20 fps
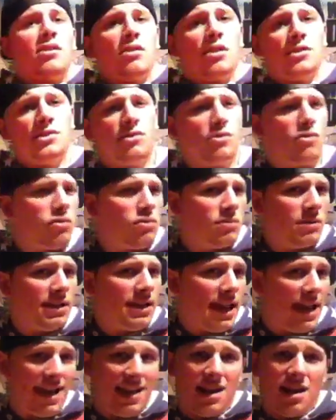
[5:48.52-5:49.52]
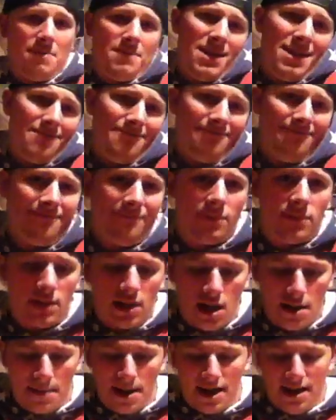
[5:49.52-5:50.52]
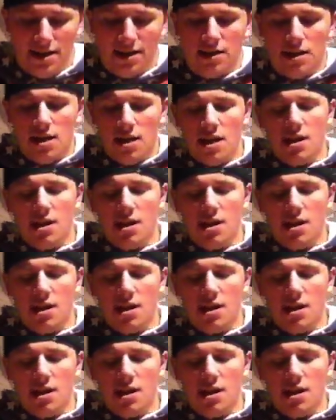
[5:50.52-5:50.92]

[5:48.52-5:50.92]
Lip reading: are also cool to get. I mean, not my